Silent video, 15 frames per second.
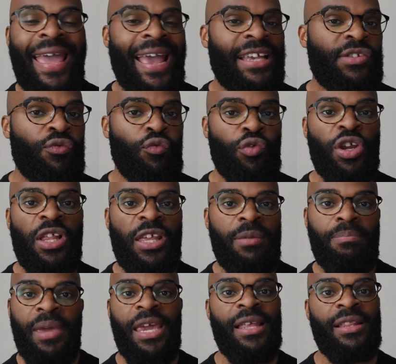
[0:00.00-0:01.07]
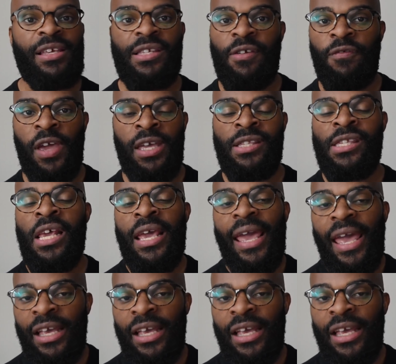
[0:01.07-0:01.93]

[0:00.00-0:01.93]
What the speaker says: has really made these events